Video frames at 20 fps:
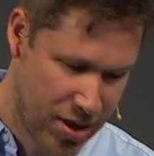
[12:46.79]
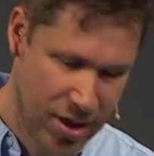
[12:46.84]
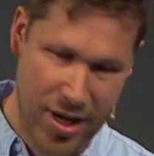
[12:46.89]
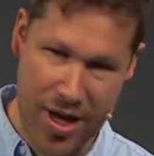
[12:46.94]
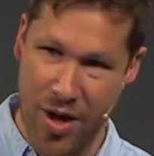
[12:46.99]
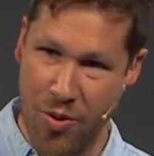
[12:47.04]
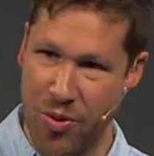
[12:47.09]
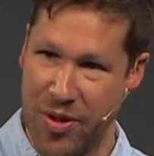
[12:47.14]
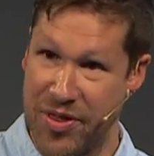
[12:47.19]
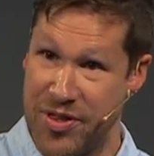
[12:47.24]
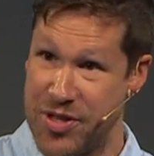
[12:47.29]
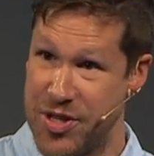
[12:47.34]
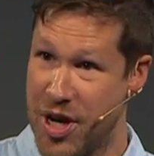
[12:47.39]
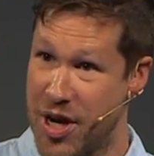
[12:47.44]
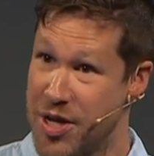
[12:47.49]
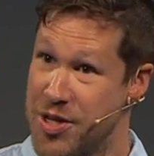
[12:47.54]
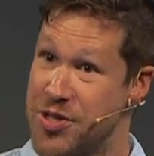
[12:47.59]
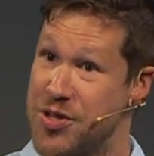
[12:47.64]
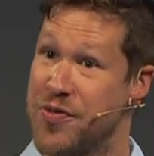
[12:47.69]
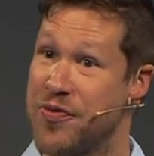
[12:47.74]
Uh, with
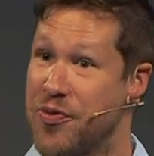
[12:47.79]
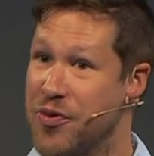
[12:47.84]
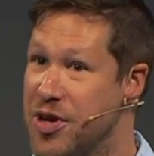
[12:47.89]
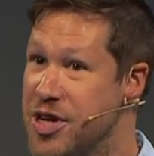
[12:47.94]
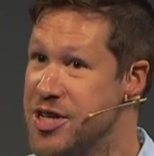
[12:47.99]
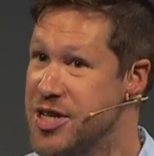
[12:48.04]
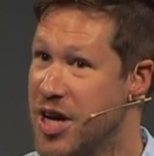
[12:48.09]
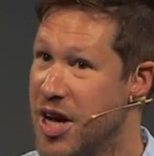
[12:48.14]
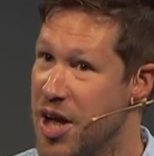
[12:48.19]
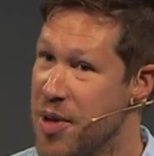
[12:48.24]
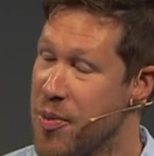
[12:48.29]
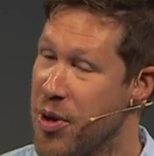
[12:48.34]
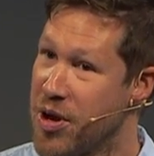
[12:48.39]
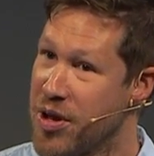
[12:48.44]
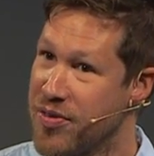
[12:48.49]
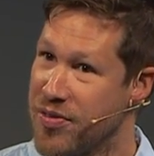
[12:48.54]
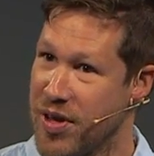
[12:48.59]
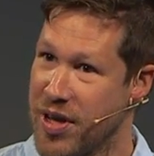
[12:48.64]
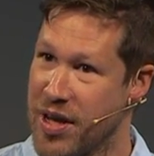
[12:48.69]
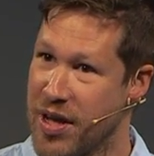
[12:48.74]
tons of free time on
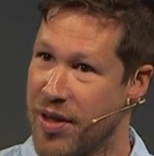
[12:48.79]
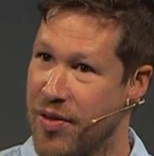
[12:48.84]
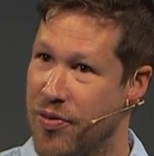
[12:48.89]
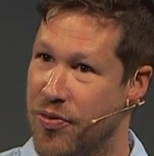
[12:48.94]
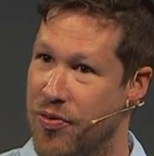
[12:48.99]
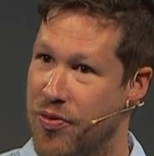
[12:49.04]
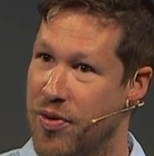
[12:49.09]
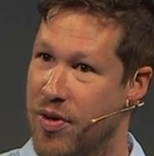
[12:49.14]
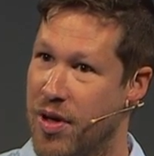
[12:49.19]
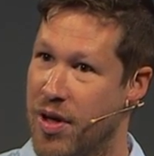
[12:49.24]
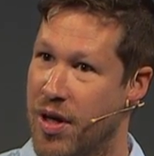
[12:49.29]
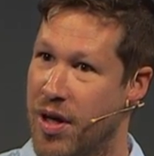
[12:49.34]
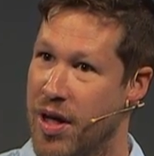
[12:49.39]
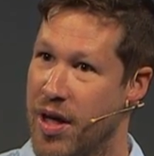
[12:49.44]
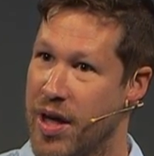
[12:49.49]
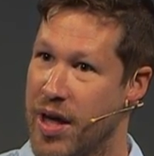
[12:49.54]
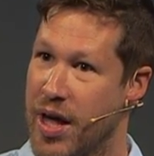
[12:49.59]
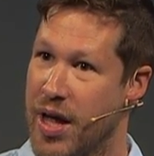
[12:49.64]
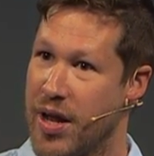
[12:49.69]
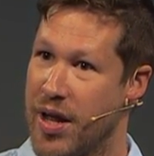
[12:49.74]
his hands,
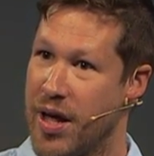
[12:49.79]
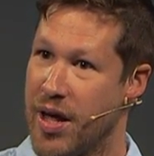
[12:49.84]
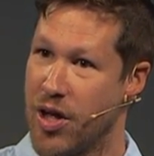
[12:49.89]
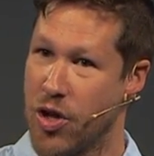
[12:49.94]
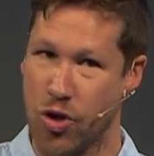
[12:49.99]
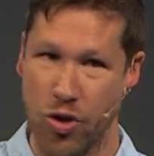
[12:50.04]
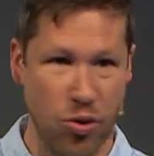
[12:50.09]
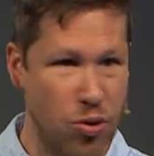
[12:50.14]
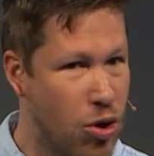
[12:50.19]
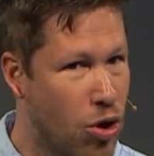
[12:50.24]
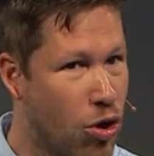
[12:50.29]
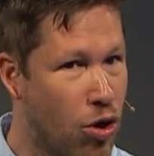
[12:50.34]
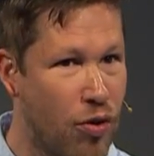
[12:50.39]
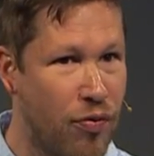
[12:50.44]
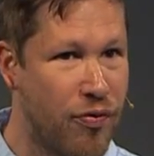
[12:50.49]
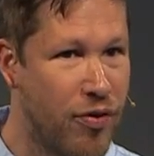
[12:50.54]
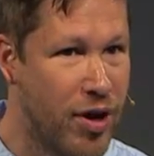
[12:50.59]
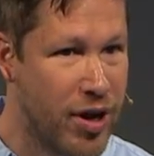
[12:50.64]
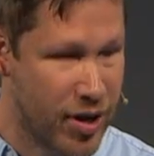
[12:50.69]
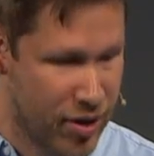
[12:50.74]
and a, new
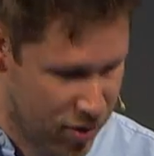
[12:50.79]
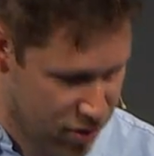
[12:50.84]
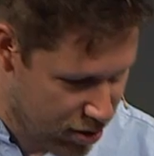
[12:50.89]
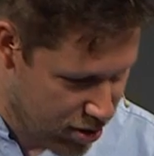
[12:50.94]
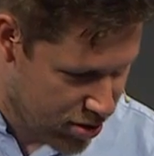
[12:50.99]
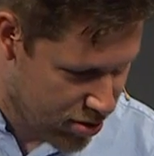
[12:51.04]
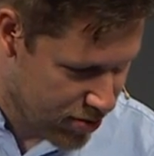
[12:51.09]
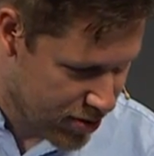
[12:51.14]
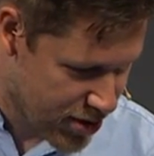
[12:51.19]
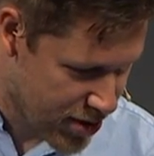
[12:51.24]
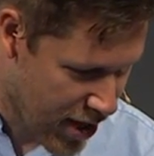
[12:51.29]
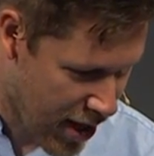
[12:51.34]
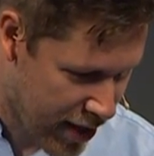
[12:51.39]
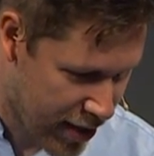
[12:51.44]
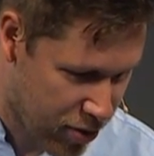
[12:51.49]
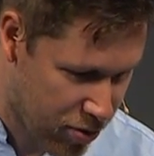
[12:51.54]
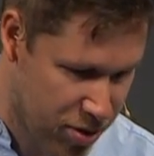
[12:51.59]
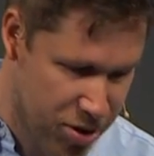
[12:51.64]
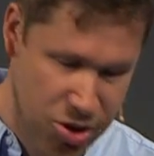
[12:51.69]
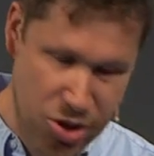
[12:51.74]
girlfriend who is not a
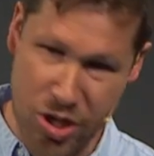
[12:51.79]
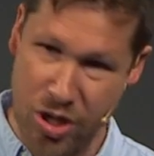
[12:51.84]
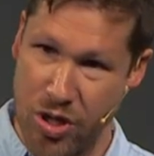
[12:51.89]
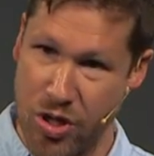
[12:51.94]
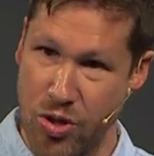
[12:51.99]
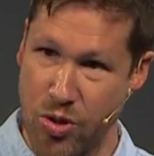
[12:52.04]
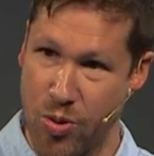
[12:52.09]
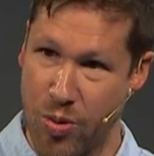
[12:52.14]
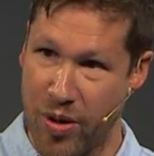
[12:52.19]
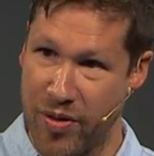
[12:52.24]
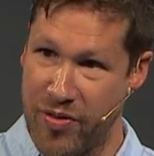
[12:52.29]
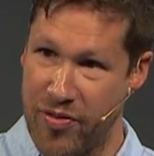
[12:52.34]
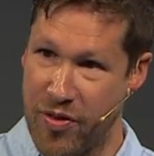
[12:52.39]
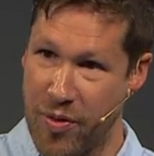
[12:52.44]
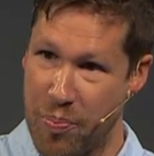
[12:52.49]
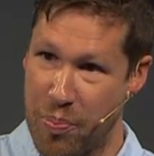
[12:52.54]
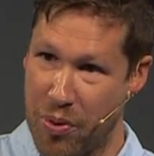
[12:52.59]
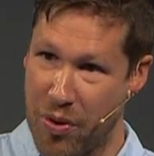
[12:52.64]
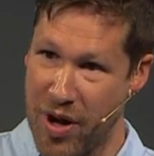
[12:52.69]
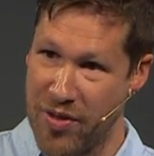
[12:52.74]
Christian who wants to
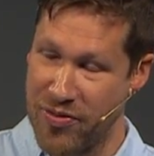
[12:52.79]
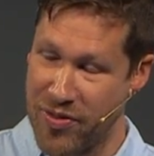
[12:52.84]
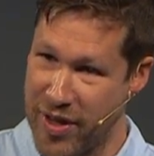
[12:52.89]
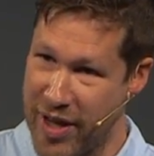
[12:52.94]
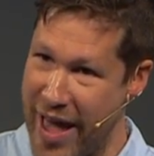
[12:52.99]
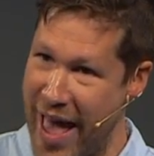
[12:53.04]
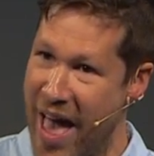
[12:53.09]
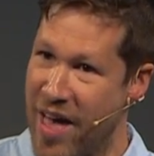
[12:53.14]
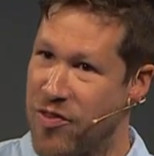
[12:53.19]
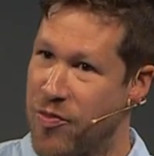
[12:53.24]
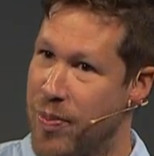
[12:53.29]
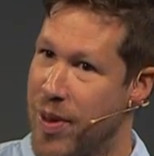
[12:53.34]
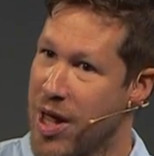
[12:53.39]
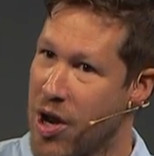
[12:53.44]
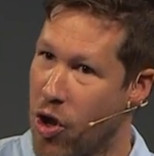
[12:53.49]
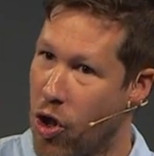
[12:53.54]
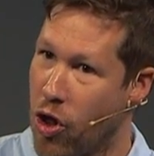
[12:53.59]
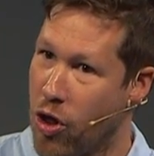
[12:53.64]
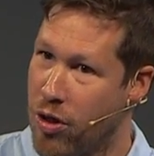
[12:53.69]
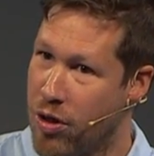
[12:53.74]
press the gas
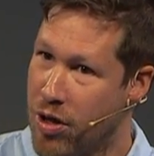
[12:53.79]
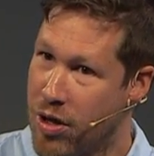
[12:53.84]
pedal